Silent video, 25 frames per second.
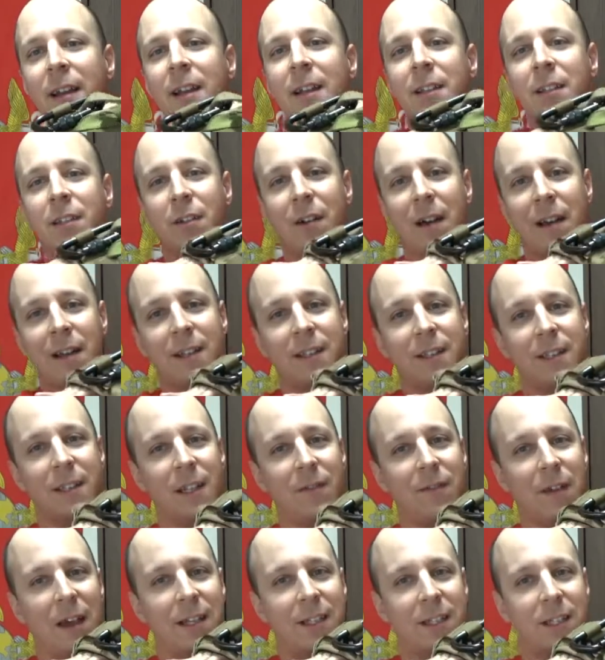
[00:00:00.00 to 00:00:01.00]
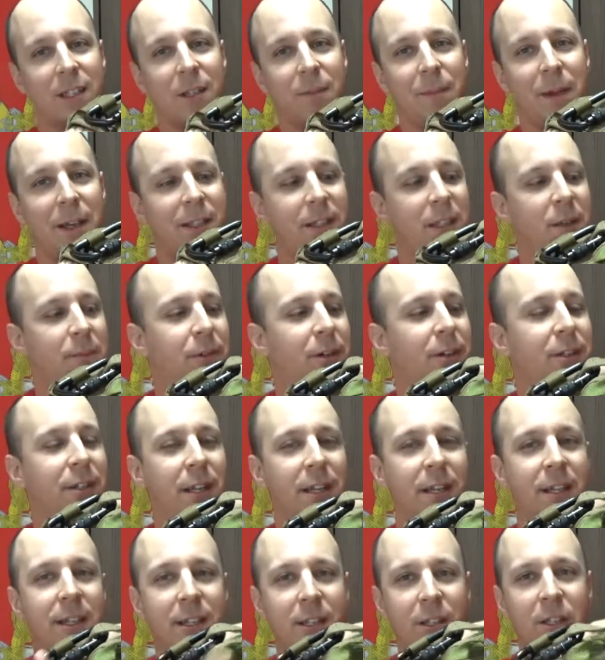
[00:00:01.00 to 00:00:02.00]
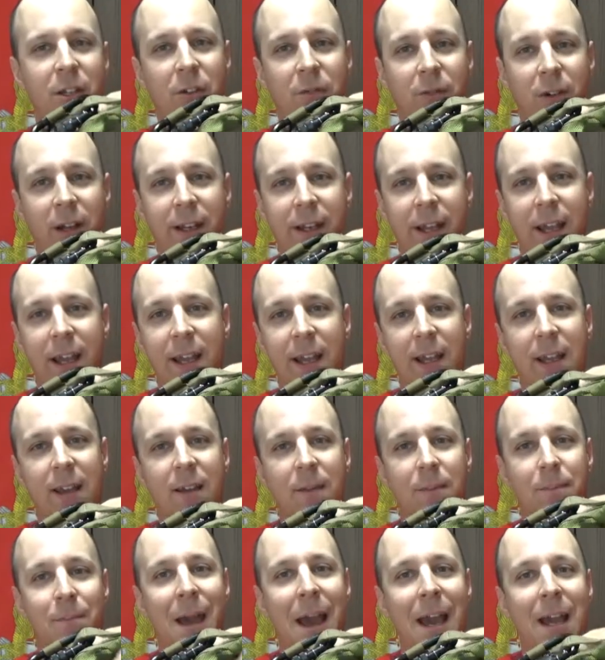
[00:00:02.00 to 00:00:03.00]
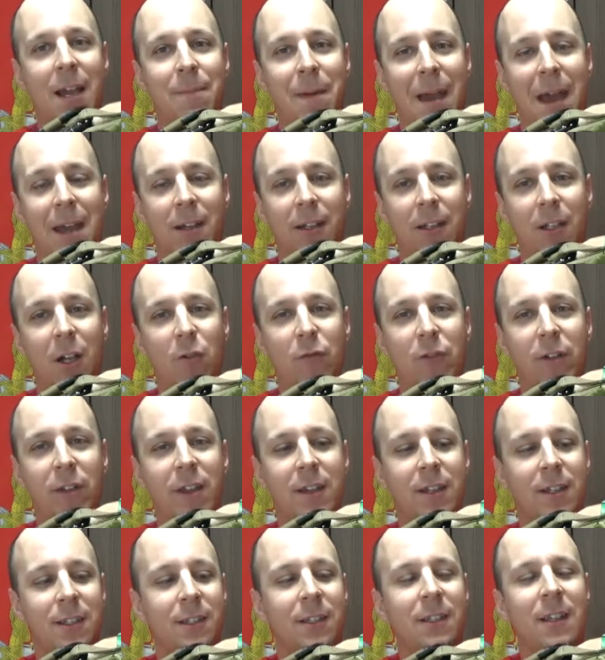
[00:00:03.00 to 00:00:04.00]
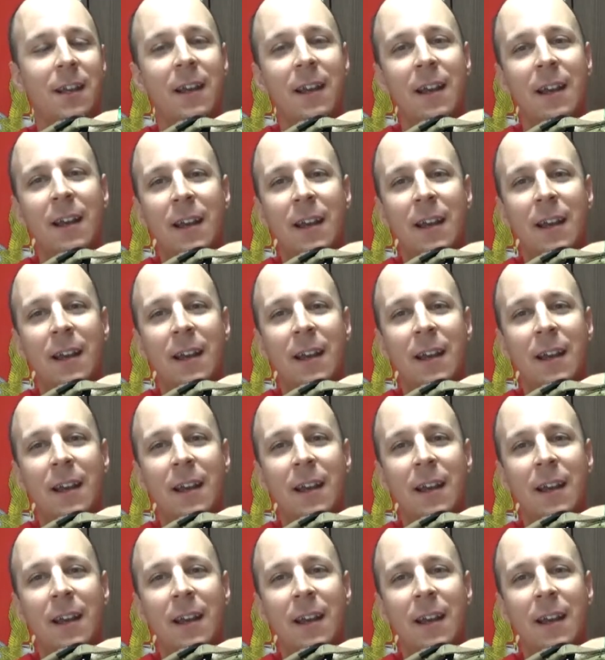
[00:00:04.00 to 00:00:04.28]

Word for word: So I can still have access to my zippers. I can still run a back panel over this.